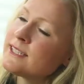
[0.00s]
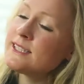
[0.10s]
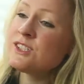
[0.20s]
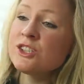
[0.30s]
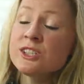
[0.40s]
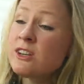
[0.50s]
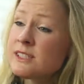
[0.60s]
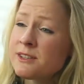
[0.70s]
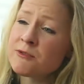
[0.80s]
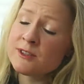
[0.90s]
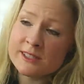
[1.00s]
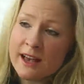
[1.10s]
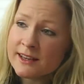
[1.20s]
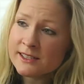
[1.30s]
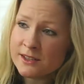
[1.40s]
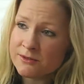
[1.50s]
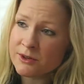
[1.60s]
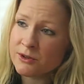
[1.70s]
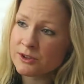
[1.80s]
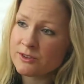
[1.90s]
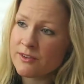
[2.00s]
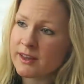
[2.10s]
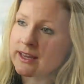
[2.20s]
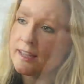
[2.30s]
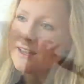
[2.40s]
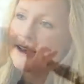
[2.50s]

This just shows a different side to the recorder, I think.